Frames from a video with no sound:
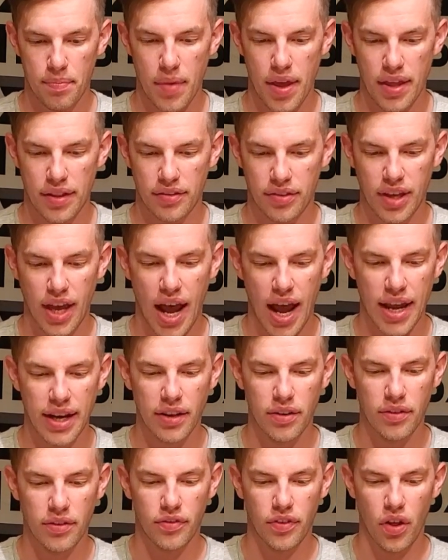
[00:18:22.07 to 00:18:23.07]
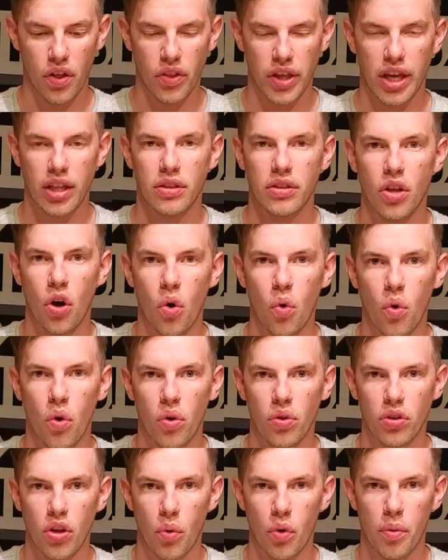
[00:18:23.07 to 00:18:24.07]
it's kind of like a
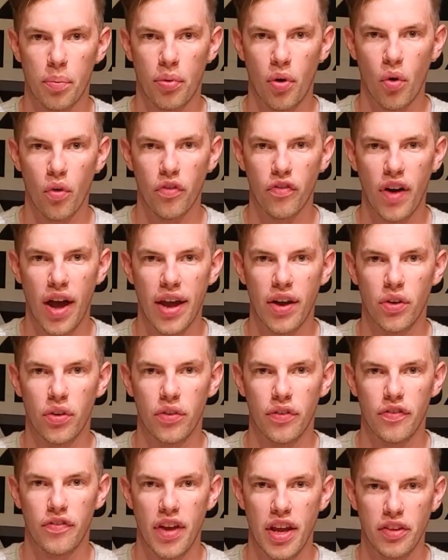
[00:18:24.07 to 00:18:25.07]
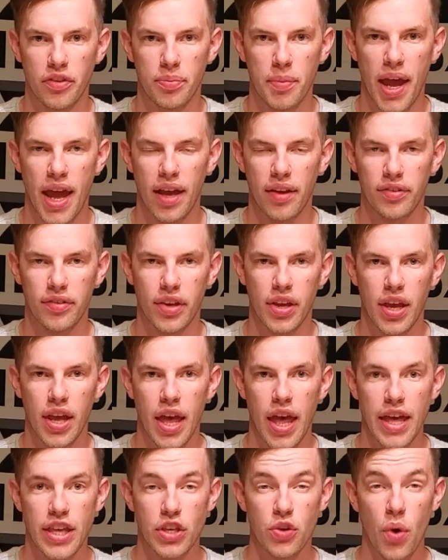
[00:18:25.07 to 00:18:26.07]
lower profile face mask,
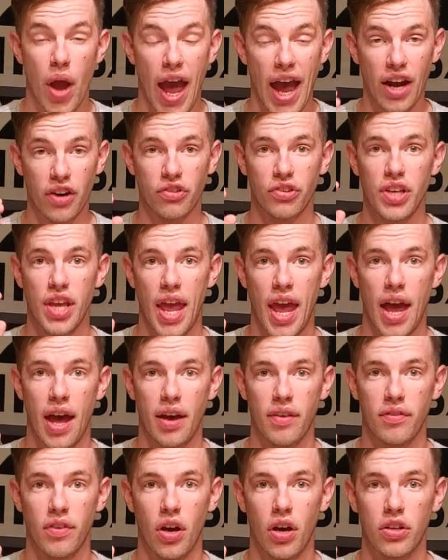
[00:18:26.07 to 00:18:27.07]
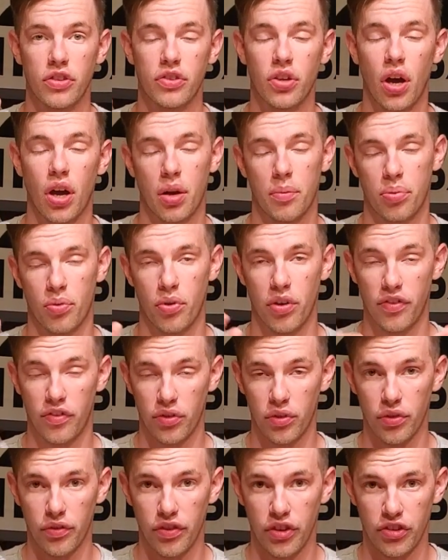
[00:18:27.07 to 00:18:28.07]
you actually have a ton of
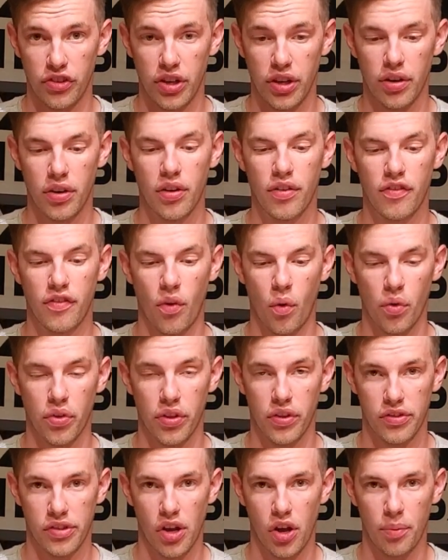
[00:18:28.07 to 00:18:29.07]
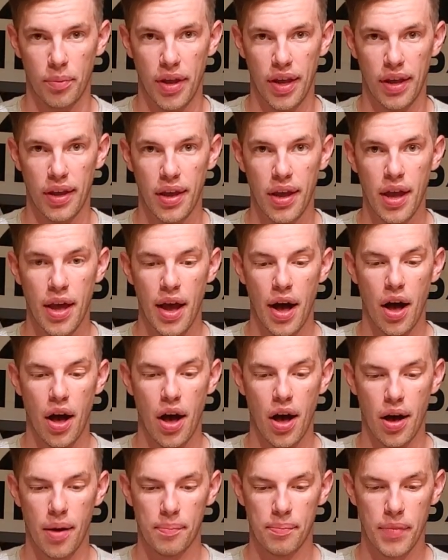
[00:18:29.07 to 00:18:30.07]
peripheral vision for this helmet.
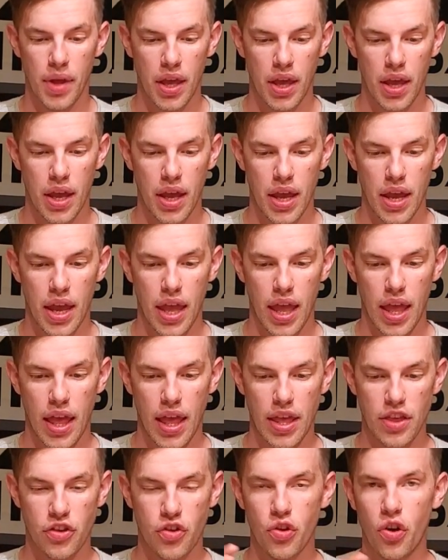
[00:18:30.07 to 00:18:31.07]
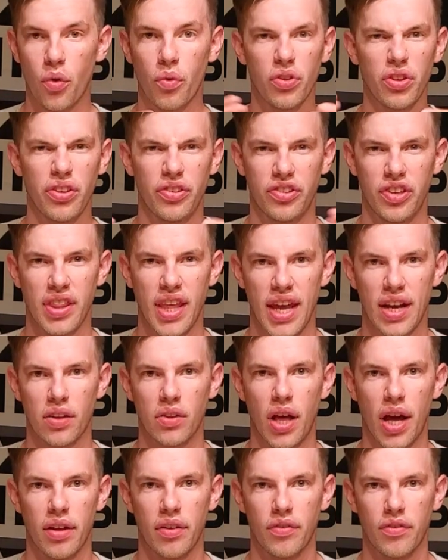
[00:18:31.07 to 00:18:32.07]
You don't really see that in a
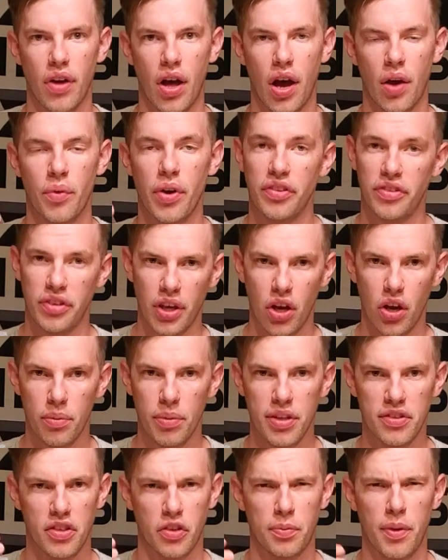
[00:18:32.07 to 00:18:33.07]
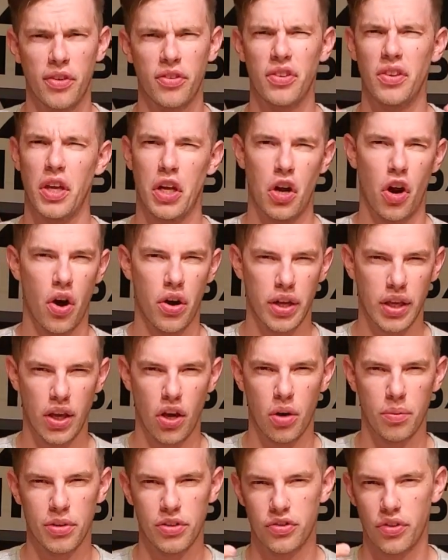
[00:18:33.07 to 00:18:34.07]
lot of racing helmets, especially like karting
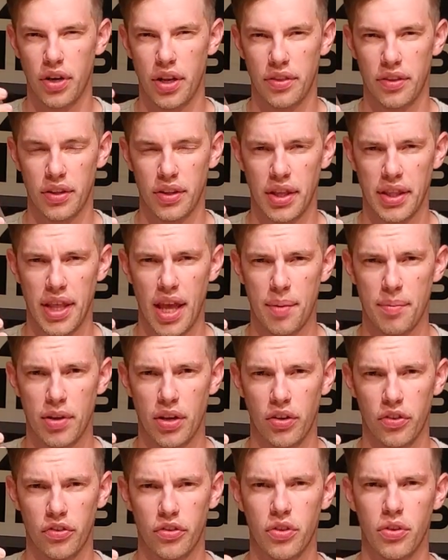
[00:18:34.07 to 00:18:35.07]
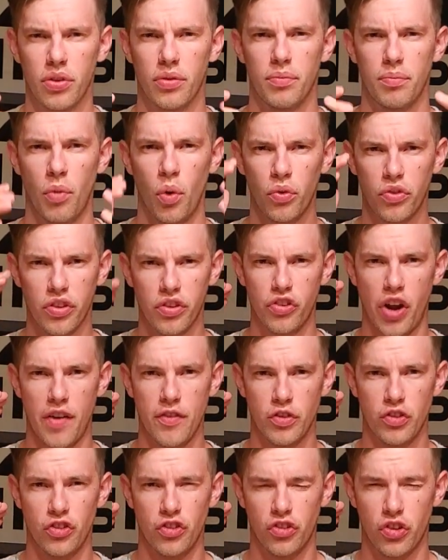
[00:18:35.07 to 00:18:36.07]
helmets or anything like that, because most of the
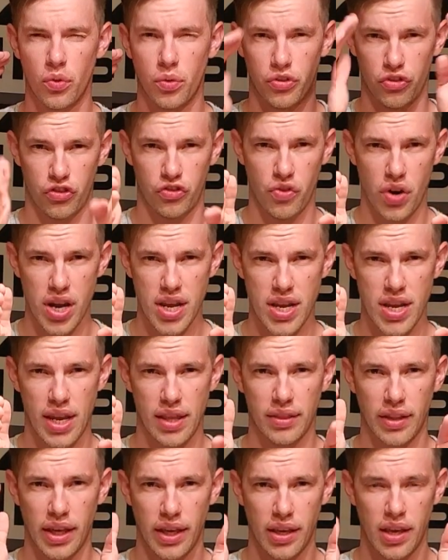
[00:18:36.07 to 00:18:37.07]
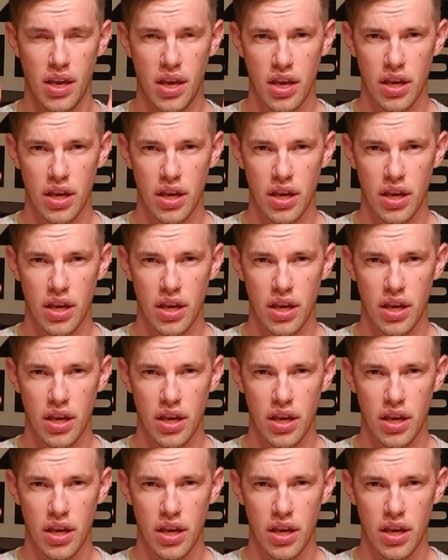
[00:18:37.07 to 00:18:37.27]
drivers are just going straight, and like